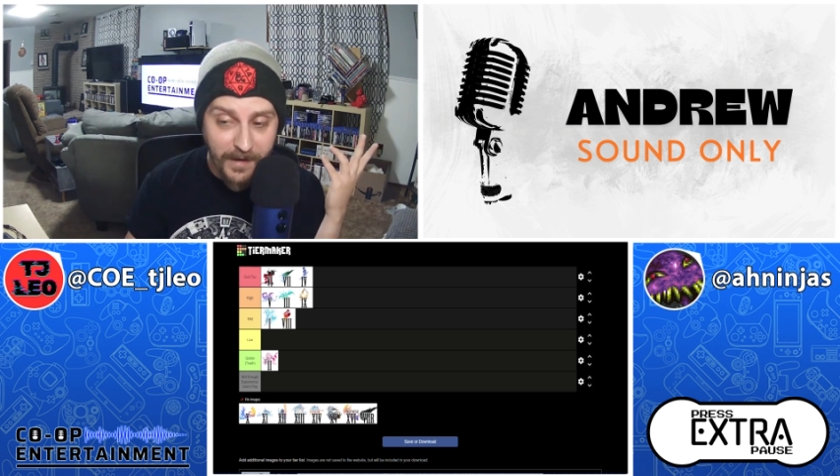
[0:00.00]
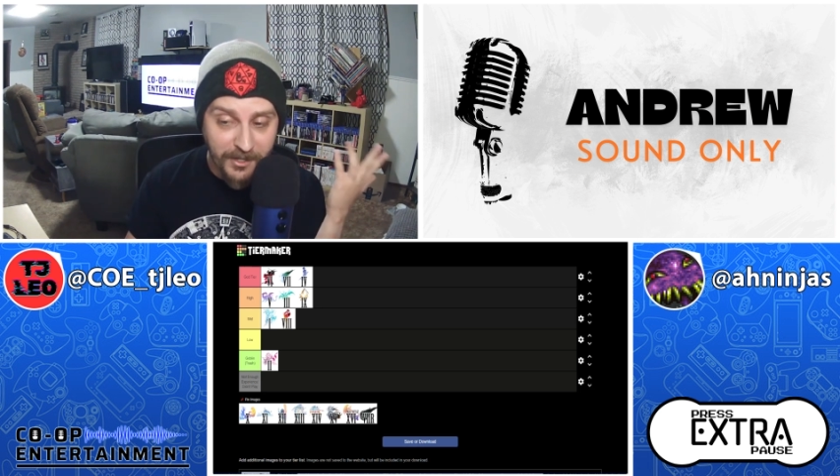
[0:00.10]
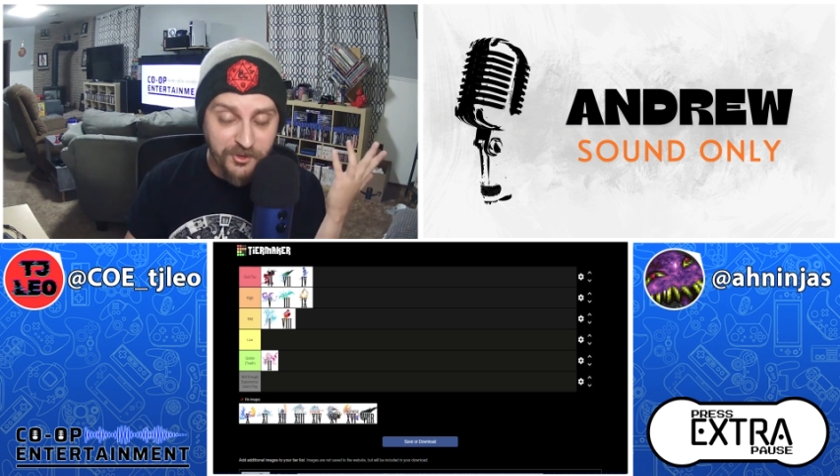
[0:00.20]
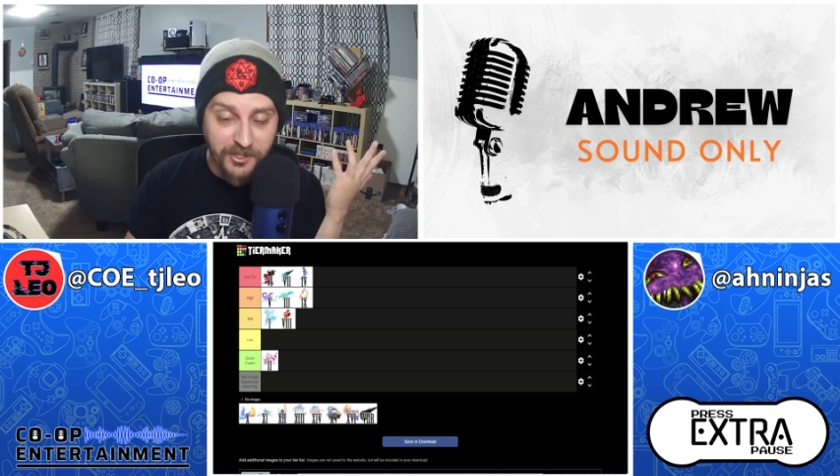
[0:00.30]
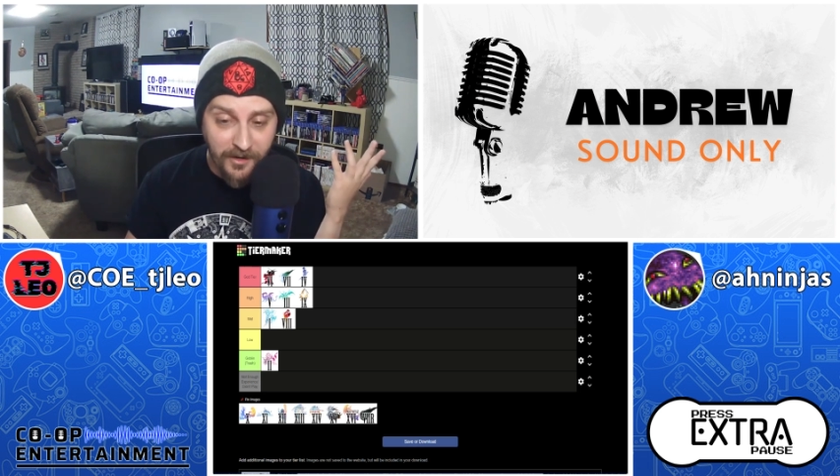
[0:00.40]

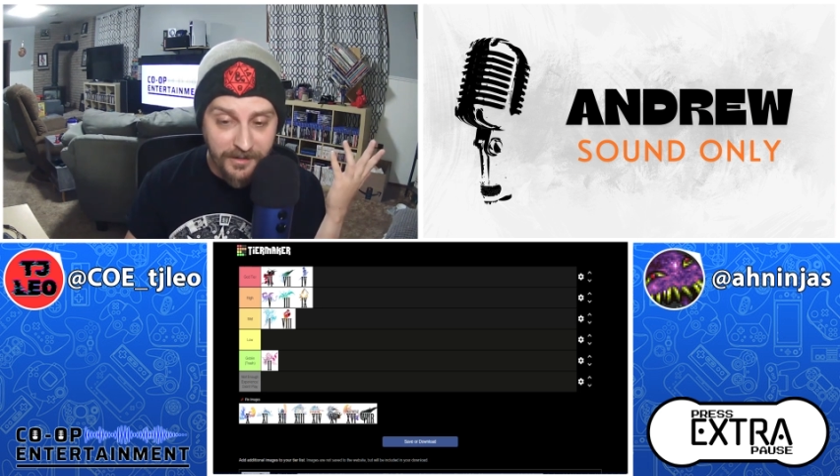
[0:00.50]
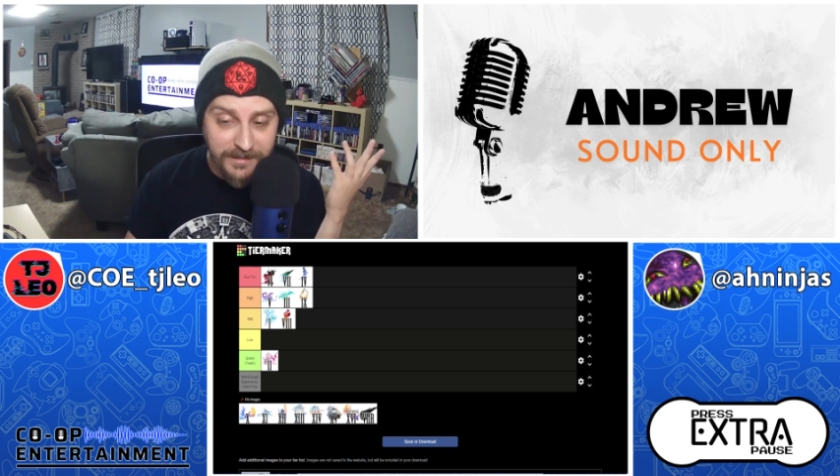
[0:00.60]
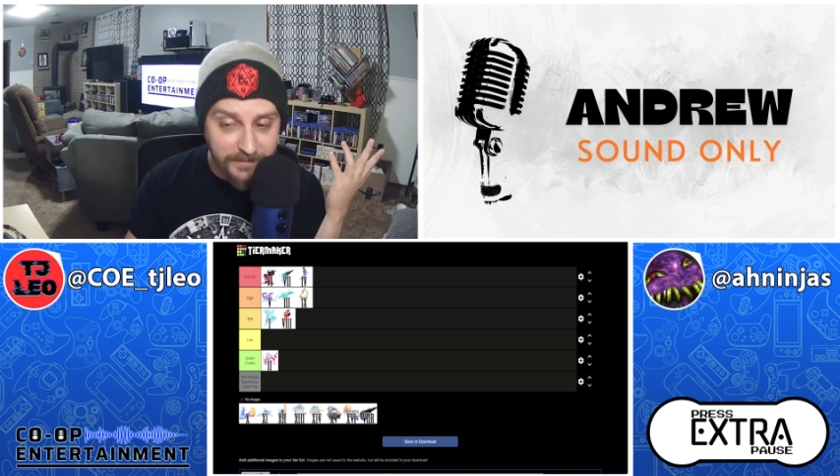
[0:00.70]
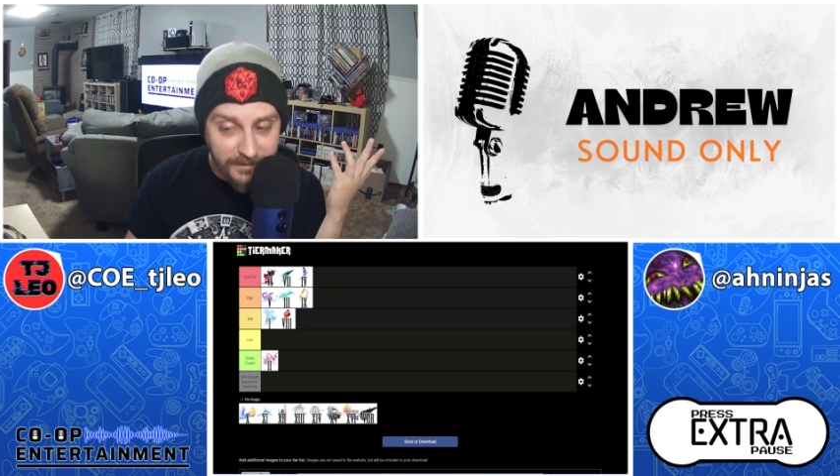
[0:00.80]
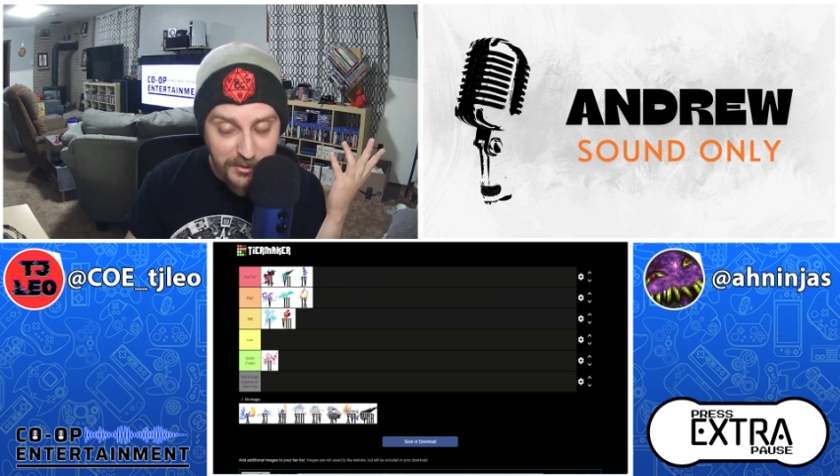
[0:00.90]
extra
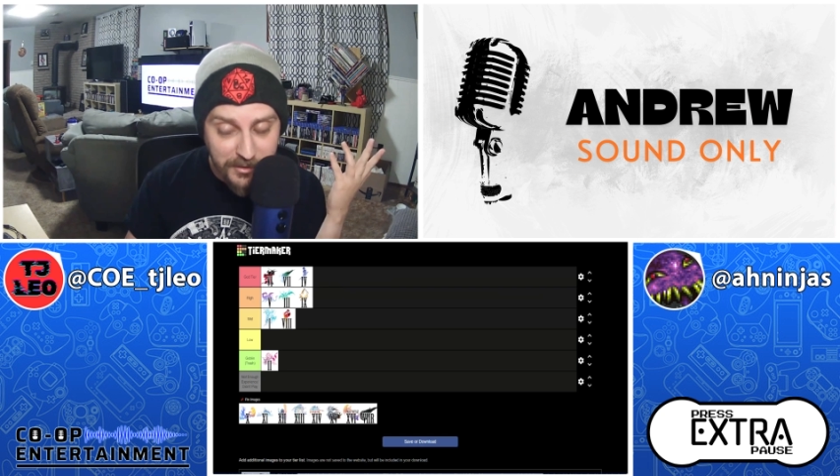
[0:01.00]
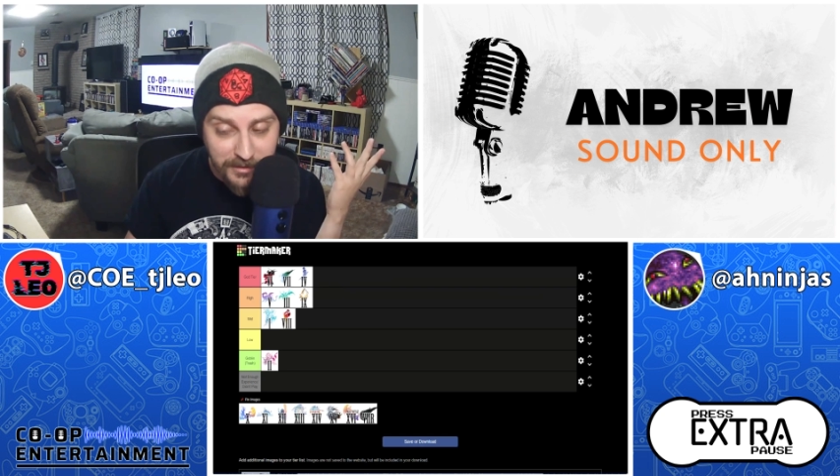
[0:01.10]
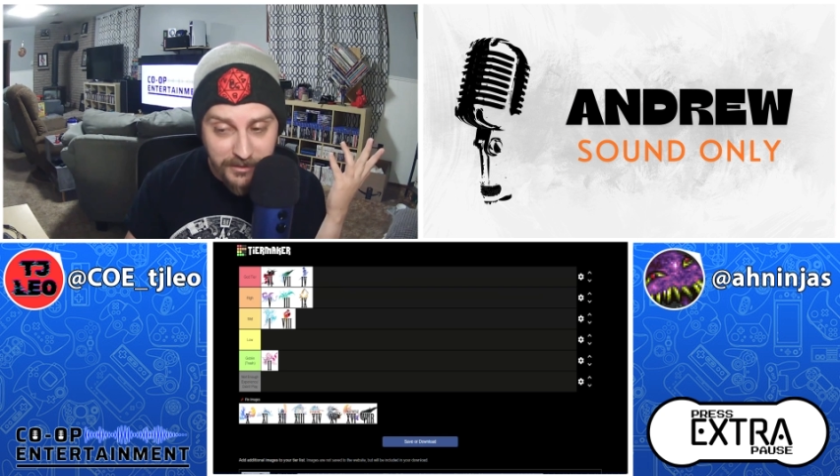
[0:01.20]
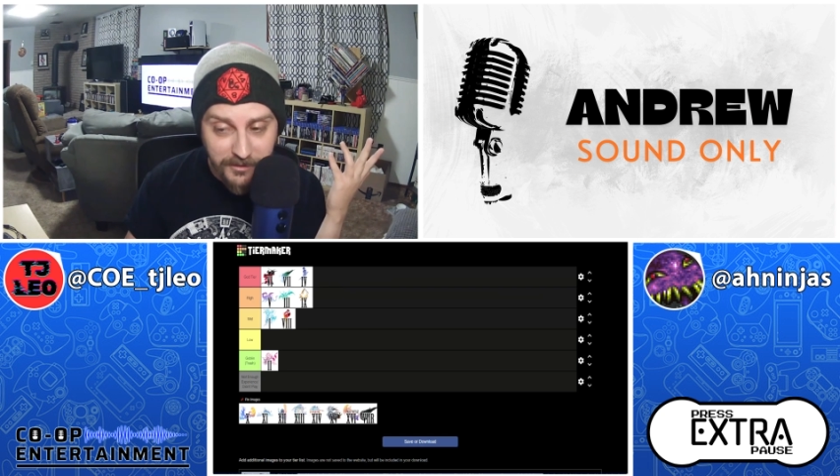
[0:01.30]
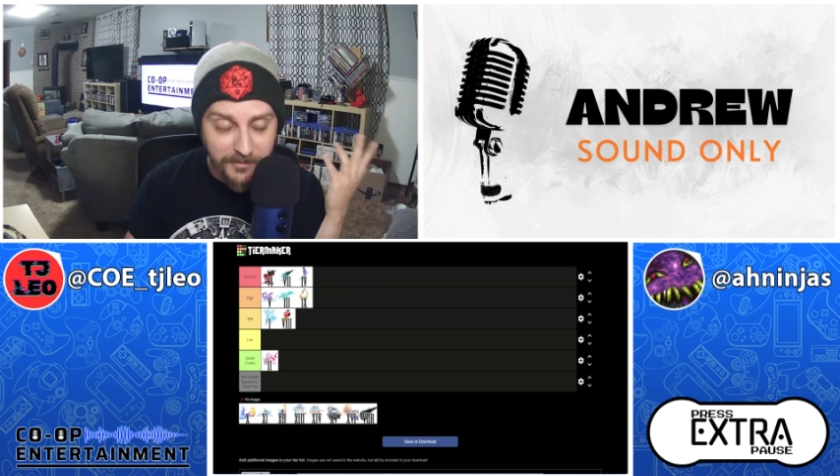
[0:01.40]
content that you could
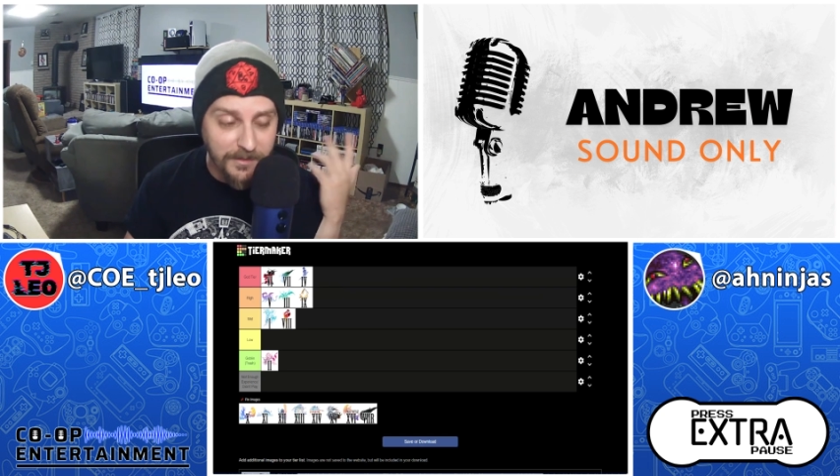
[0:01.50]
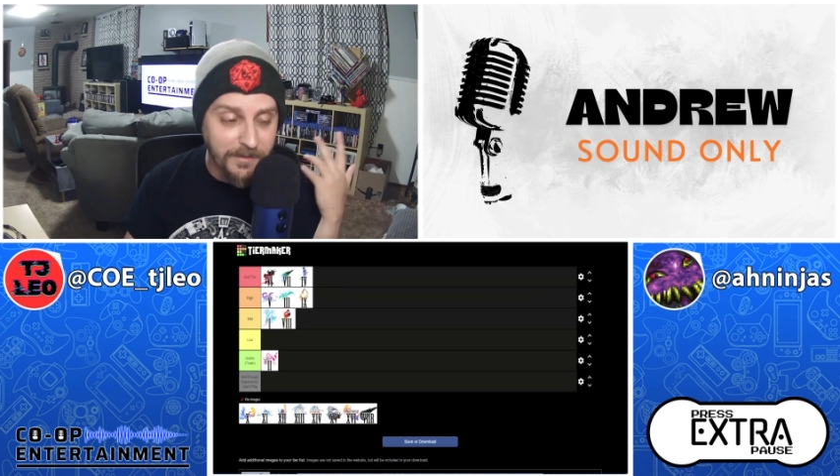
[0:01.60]
do.